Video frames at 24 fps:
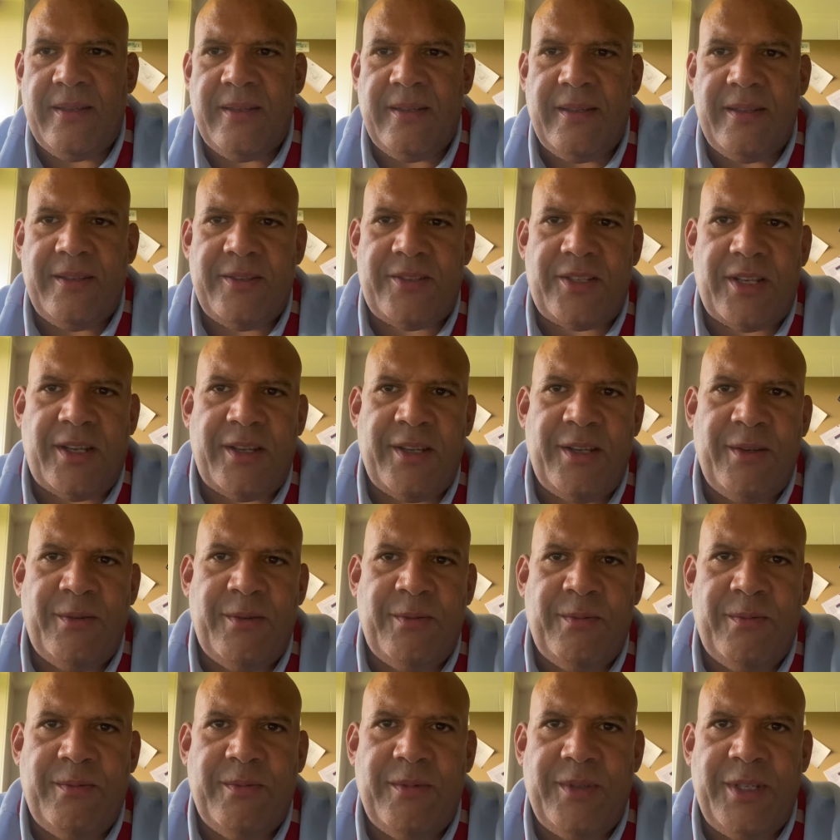So
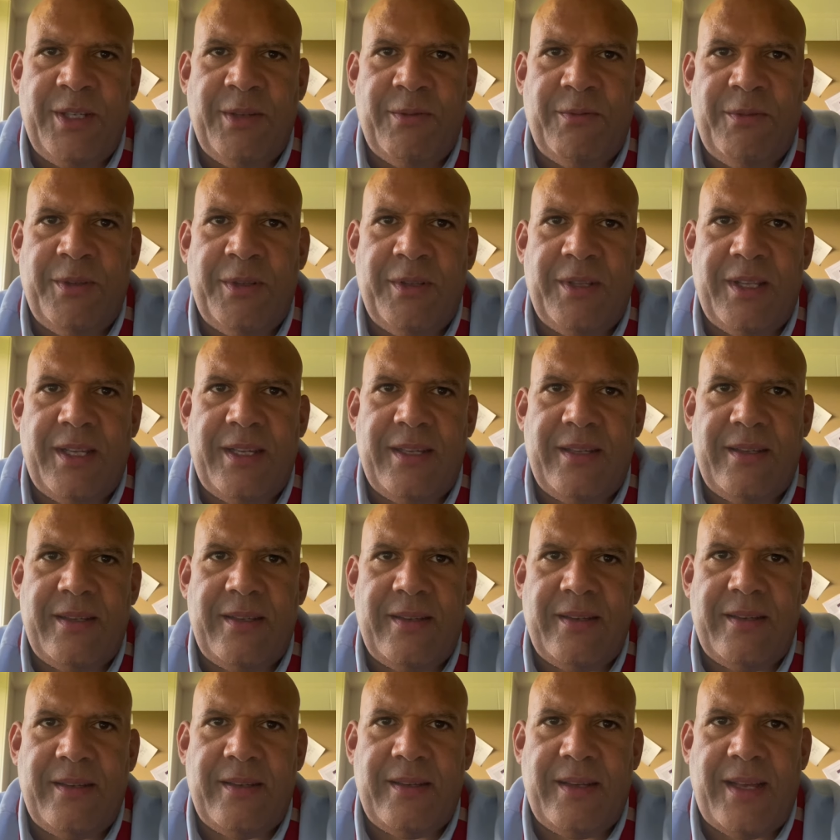you'll
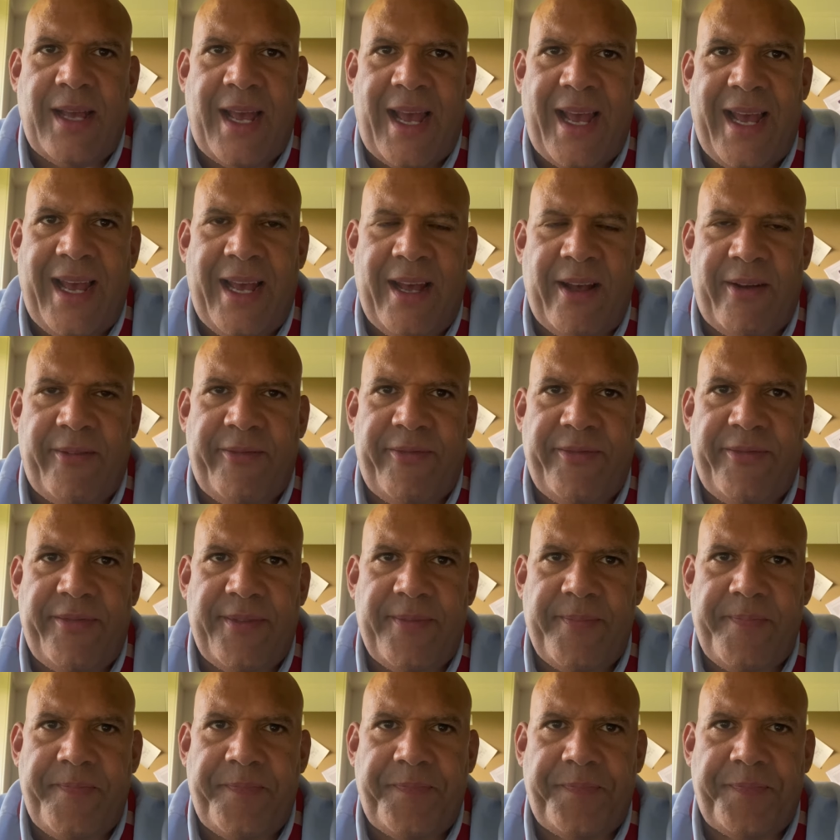have
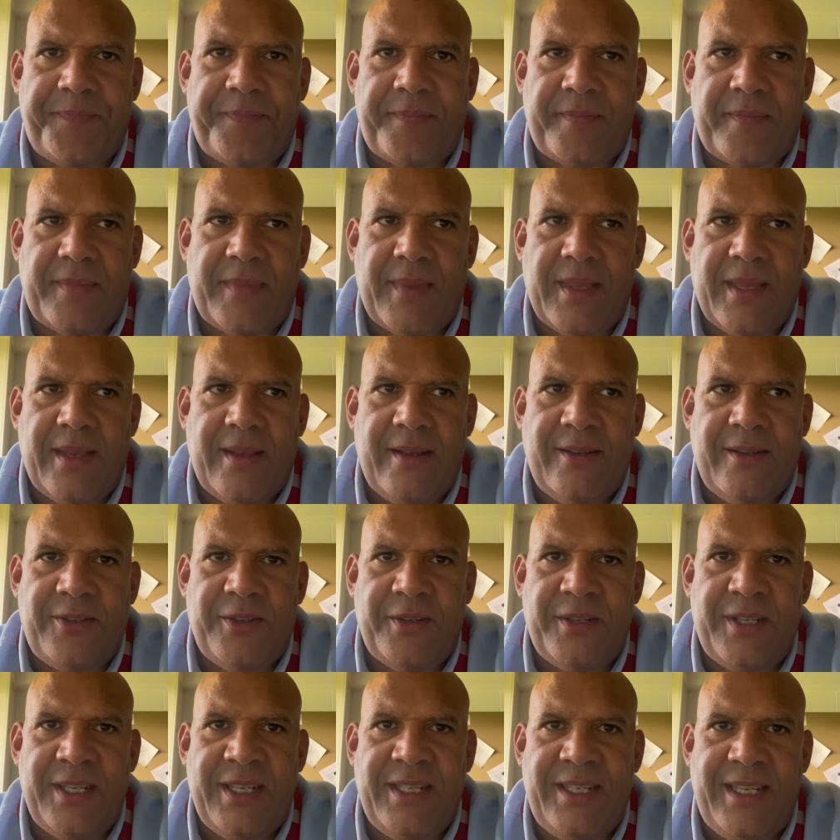
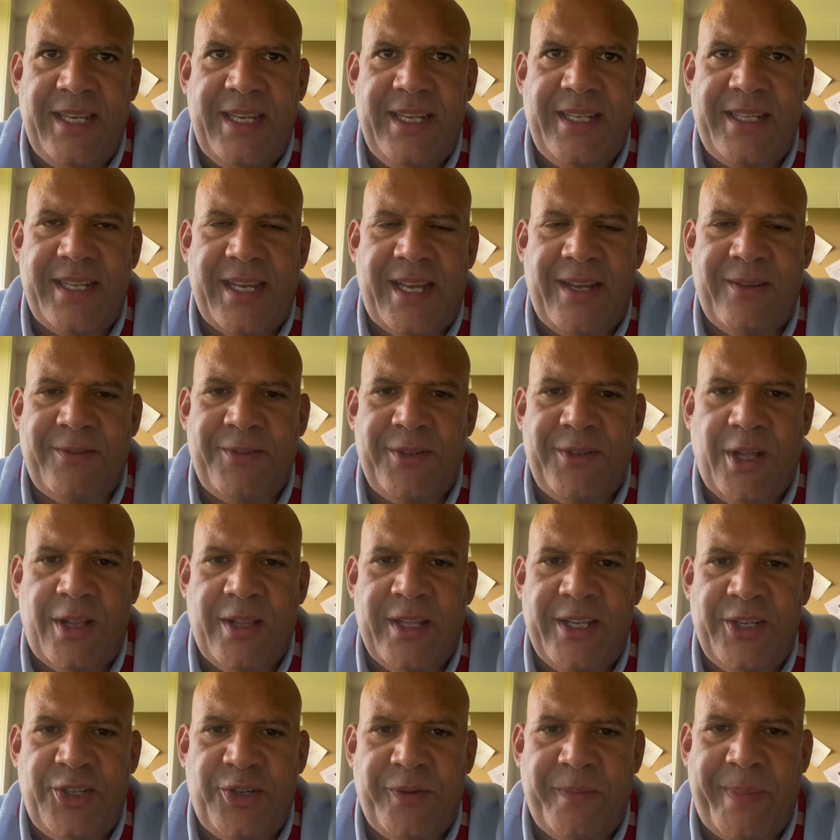sort of detailed
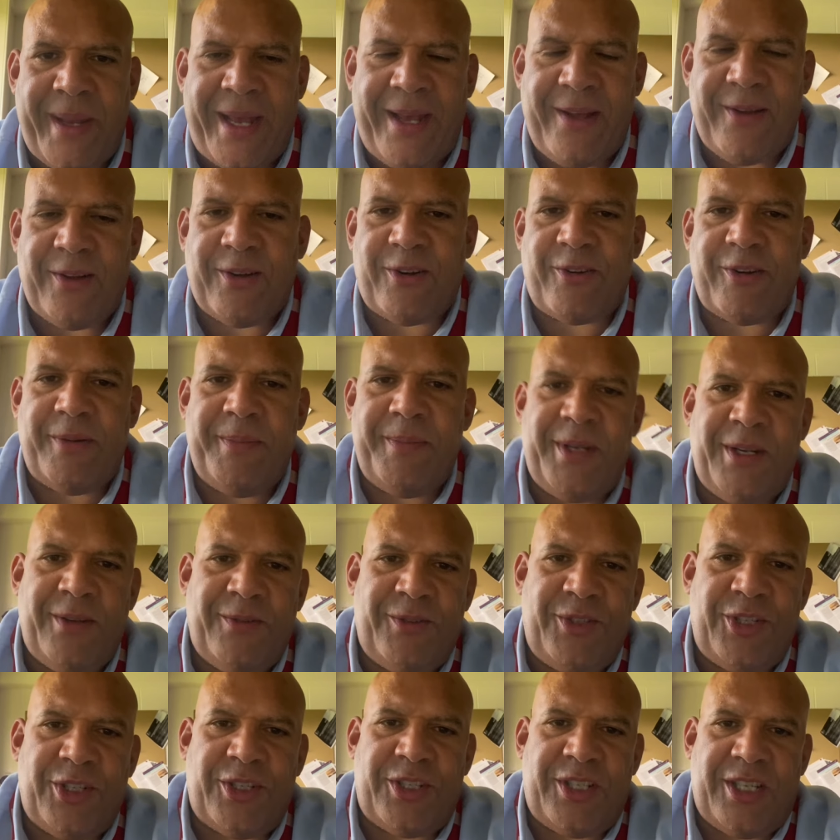knowledge about criminal
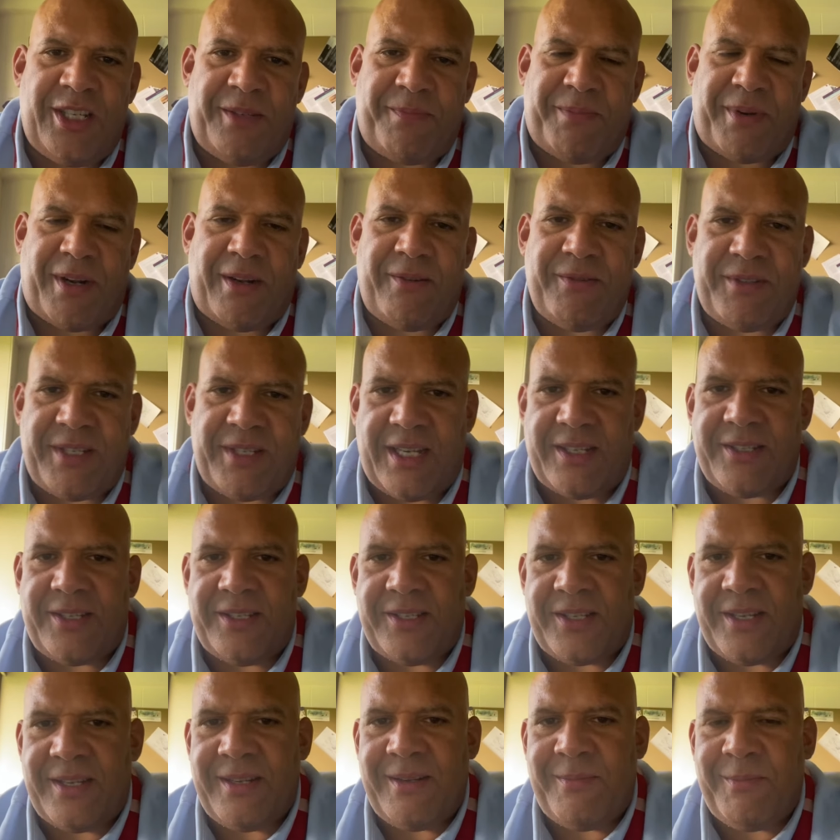justice
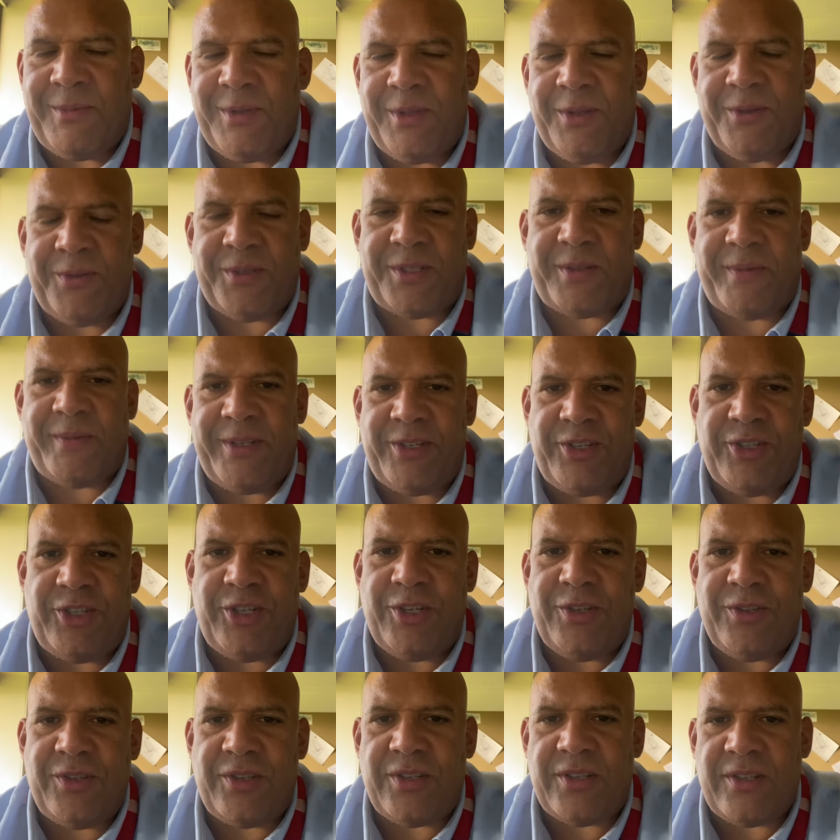processes, and then we'll also
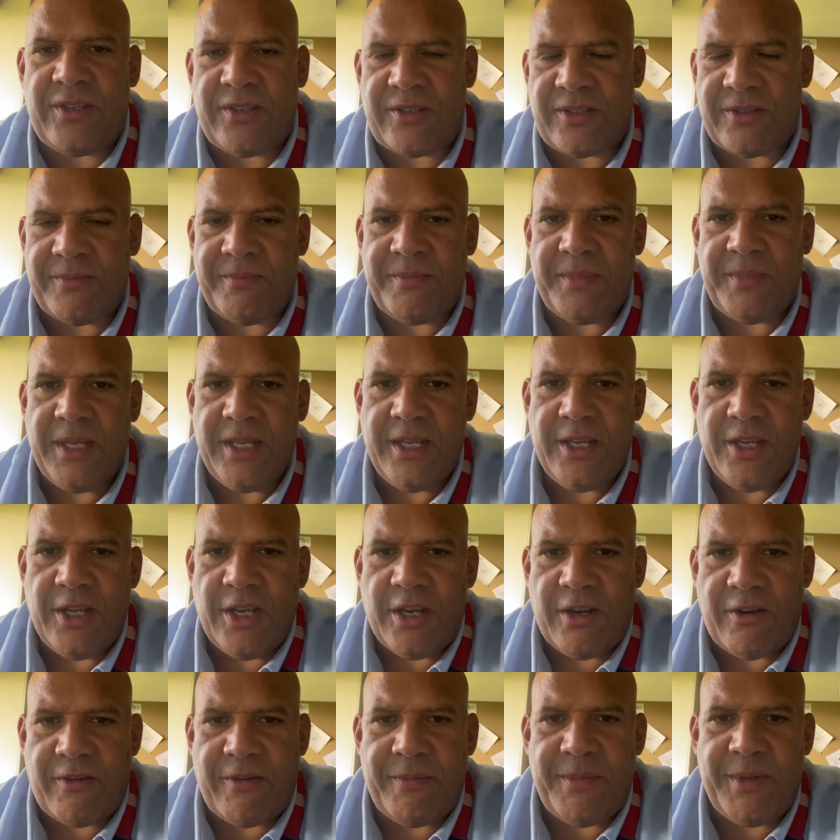introduce you to some
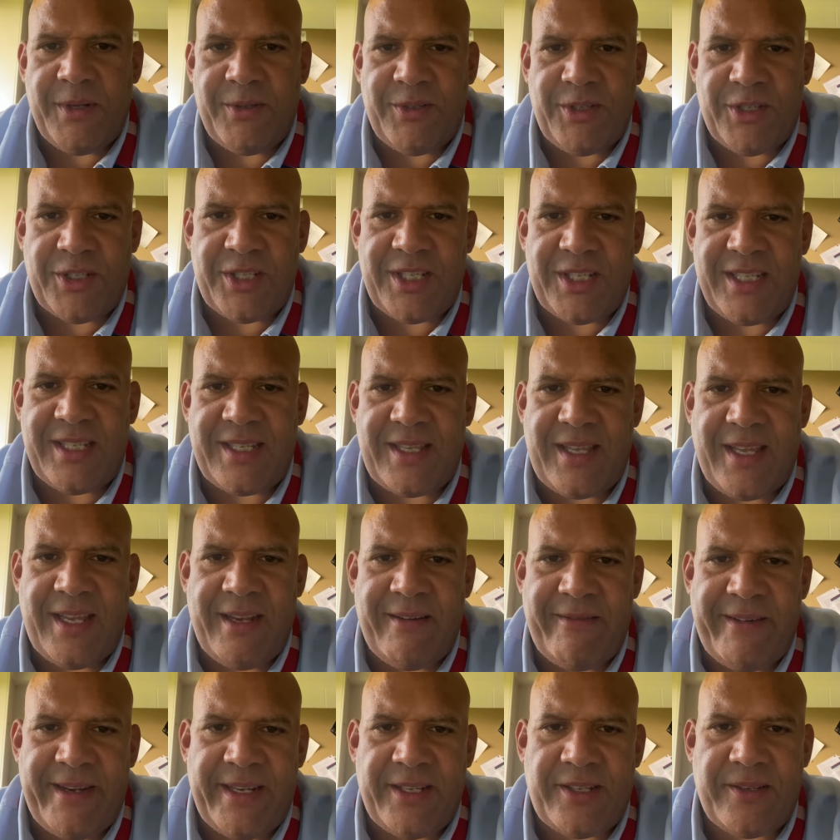criminal justice
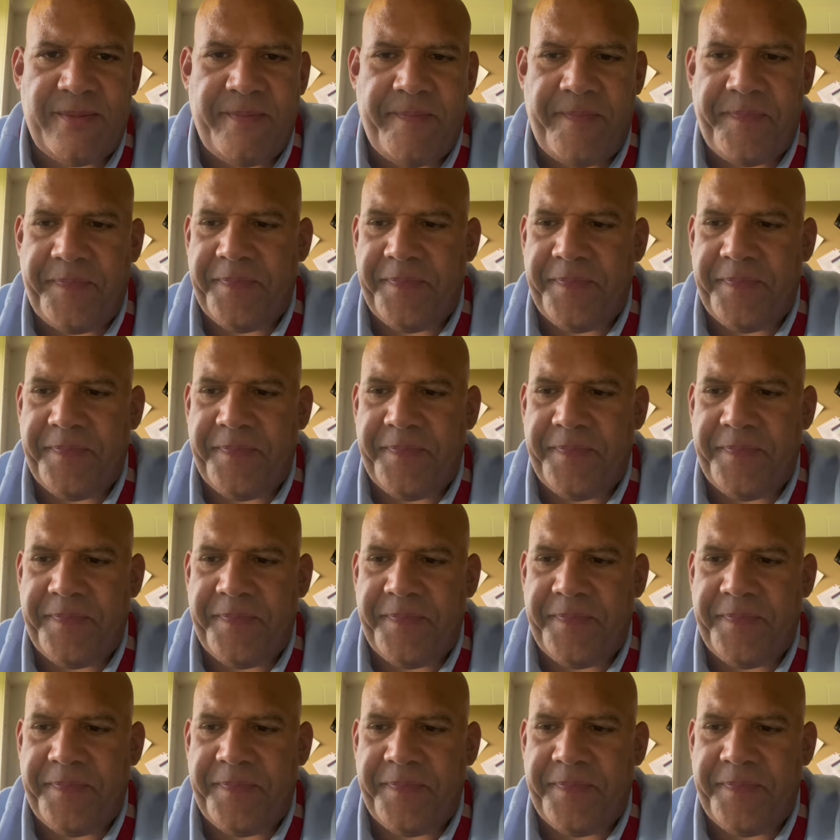theories.